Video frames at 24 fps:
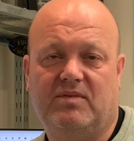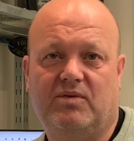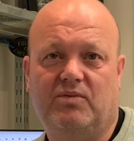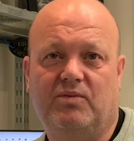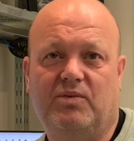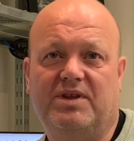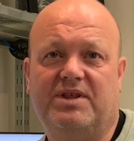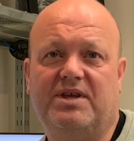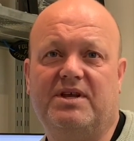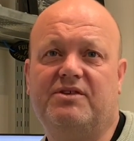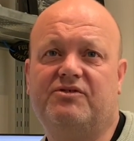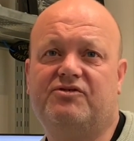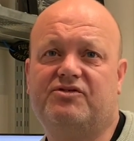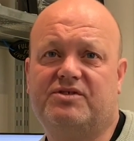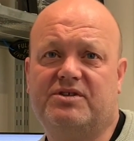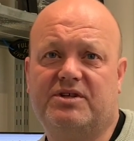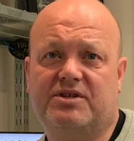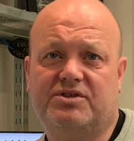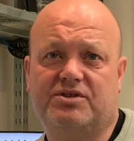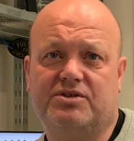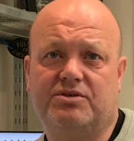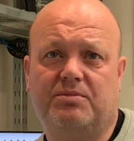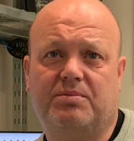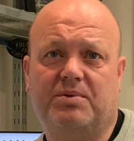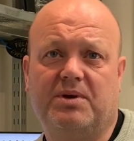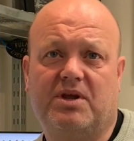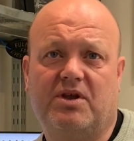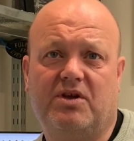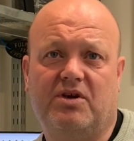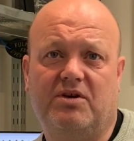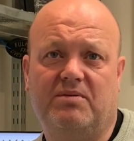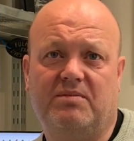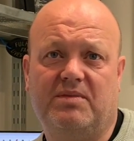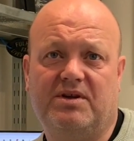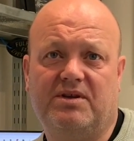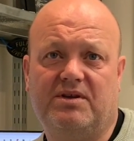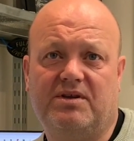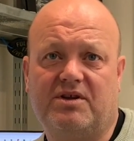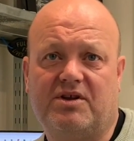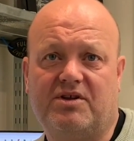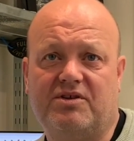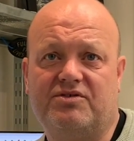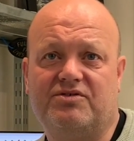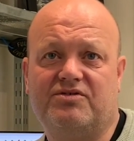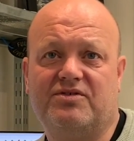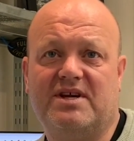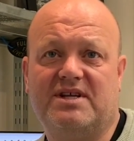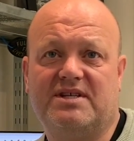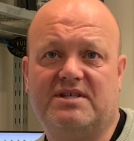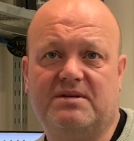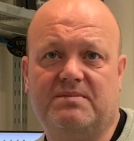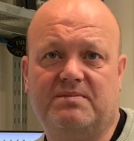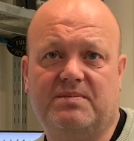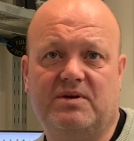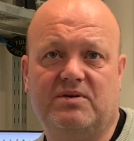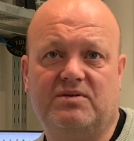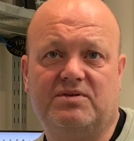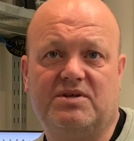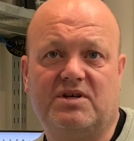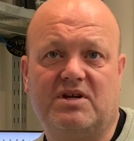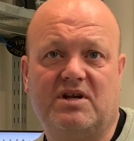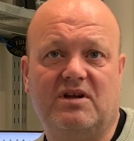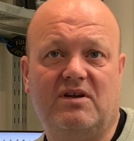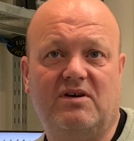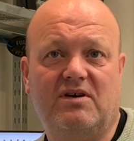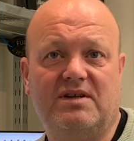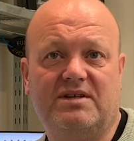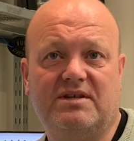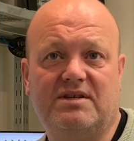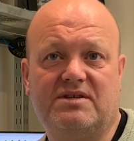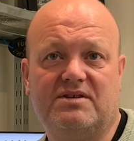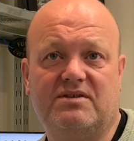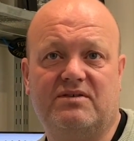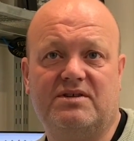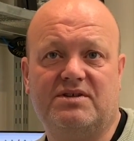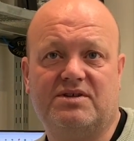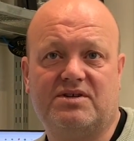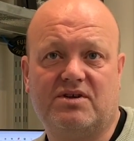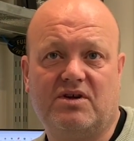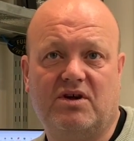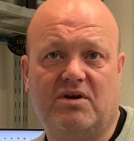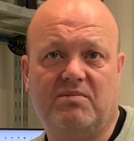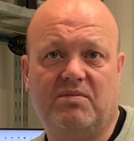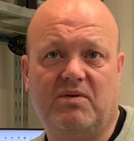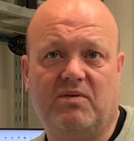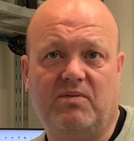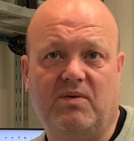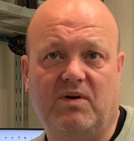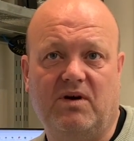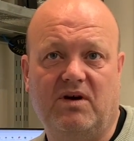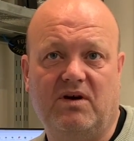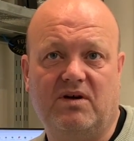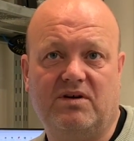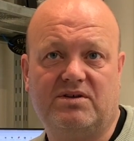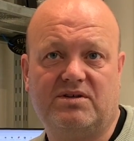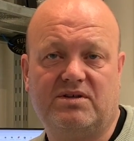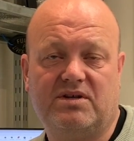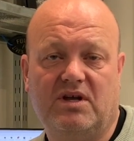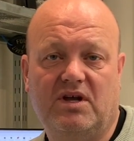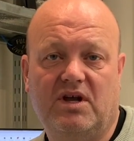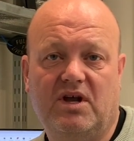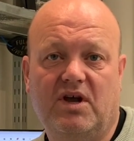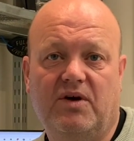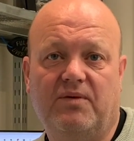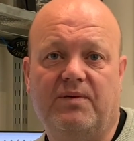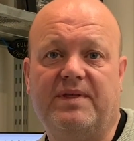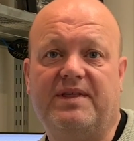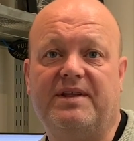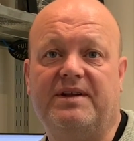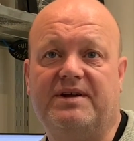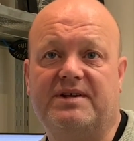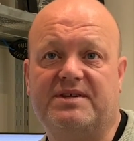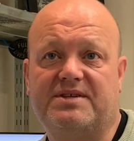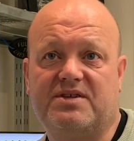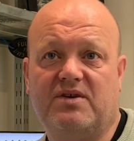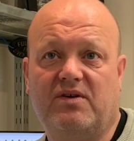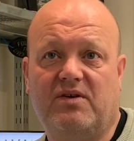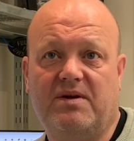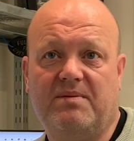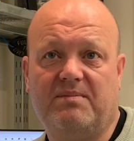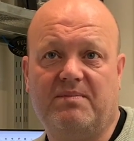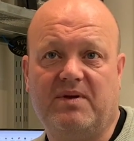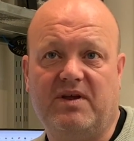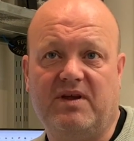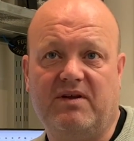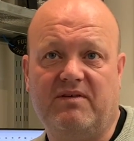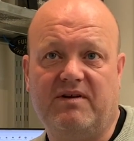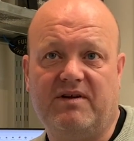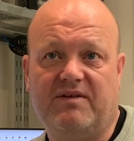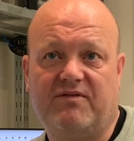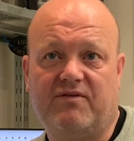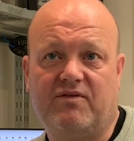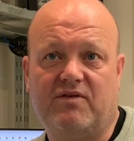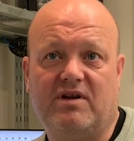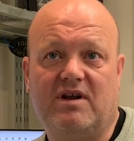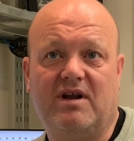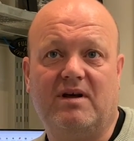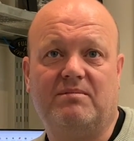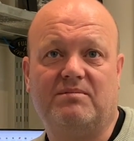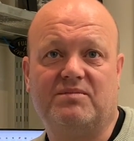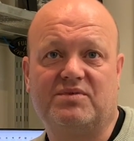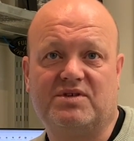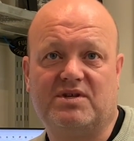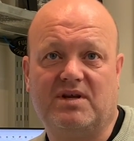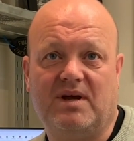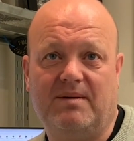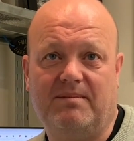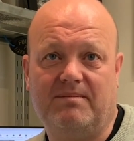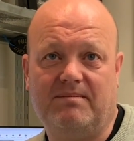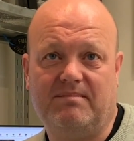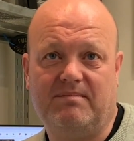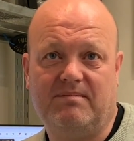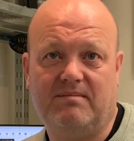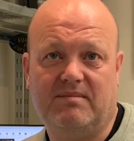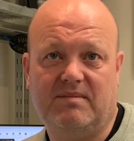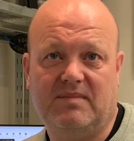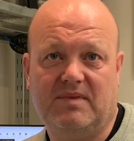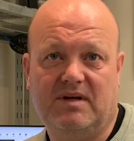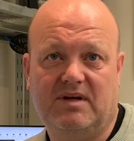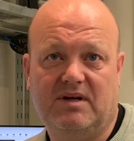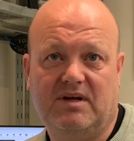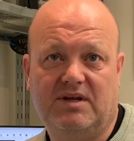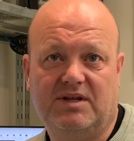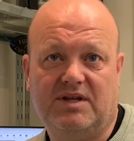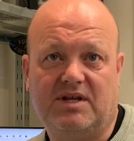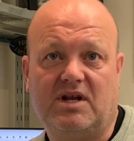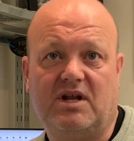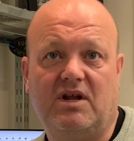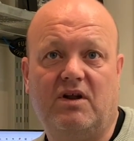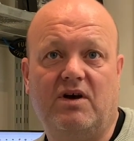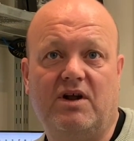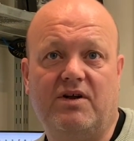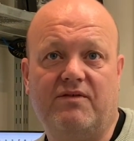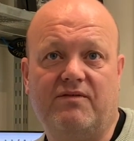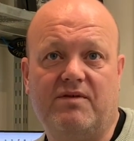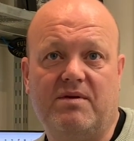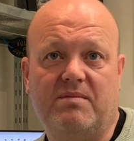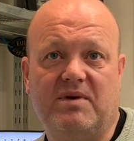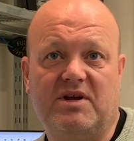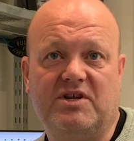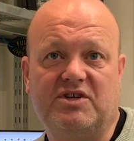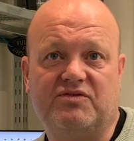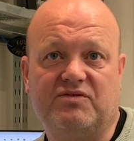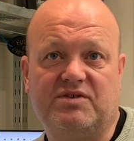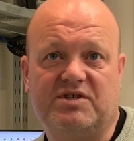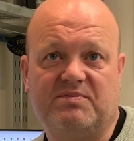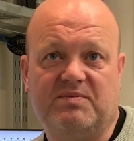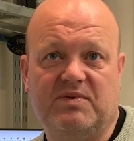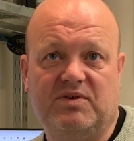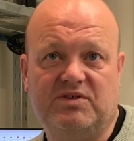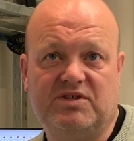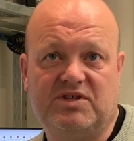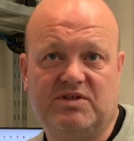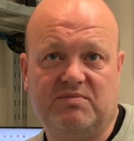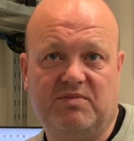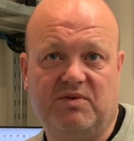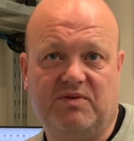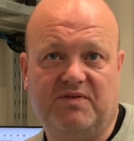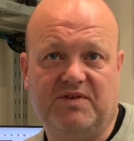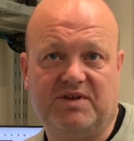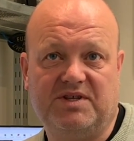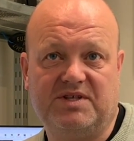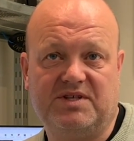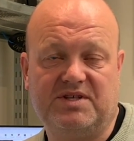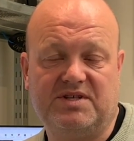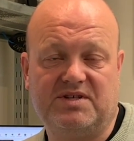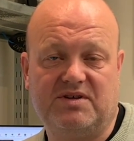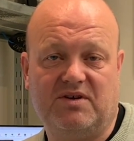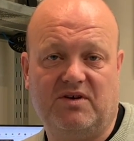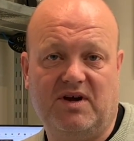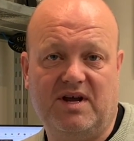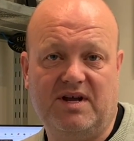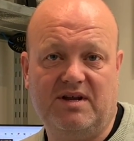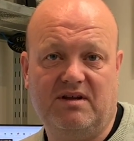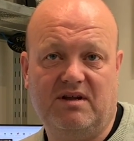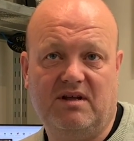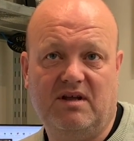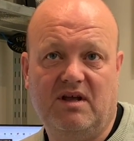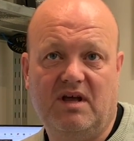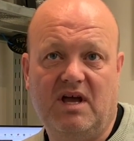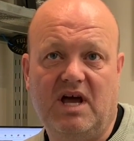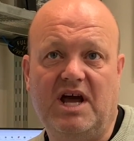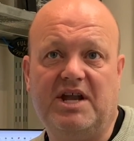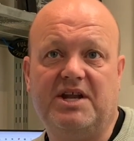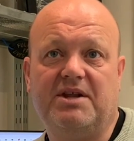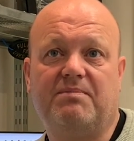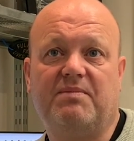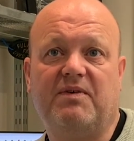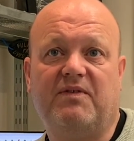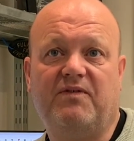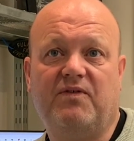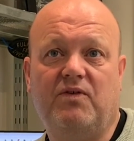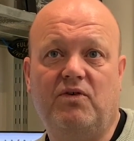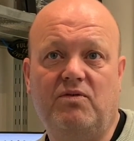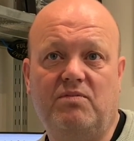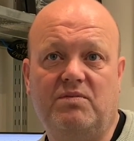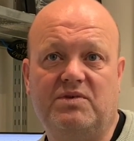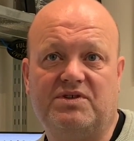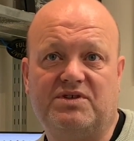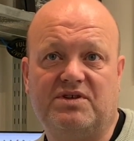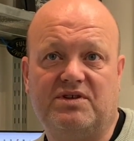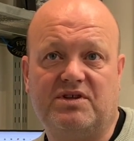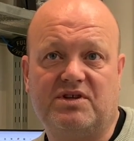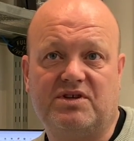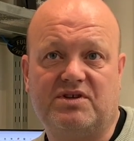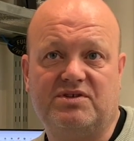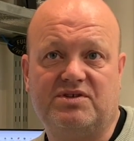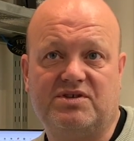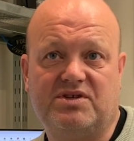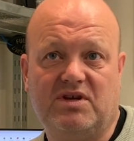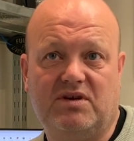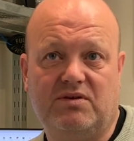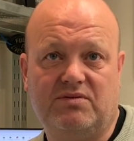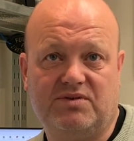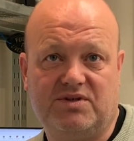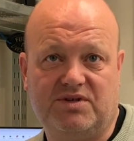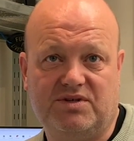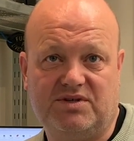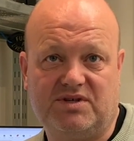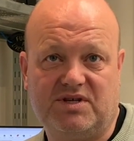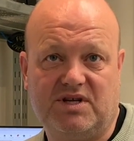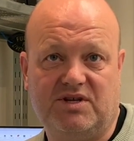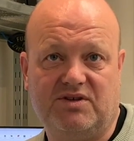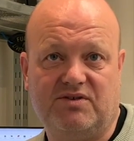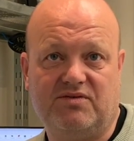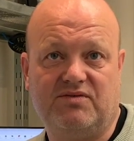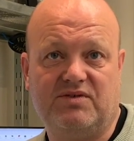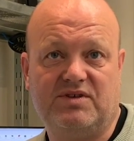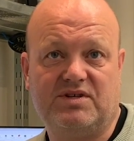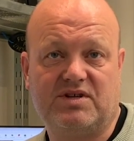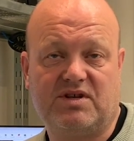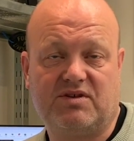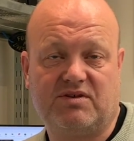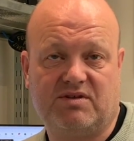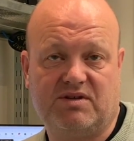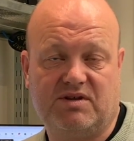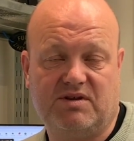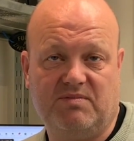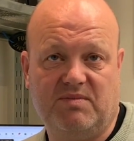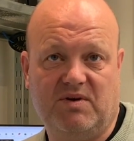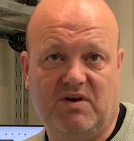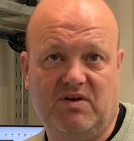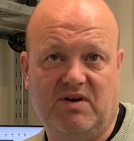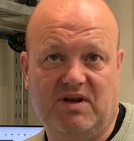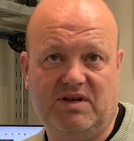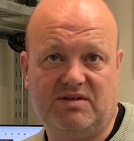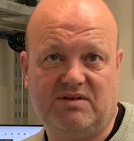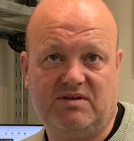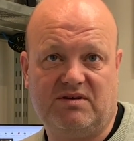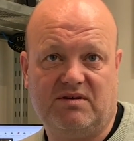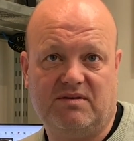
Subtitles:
Within traditional procurement, the contractor builds a client design scope of works within a time period for a lump sum. The client remains responsible for the design and the performance of the consultants under his demise.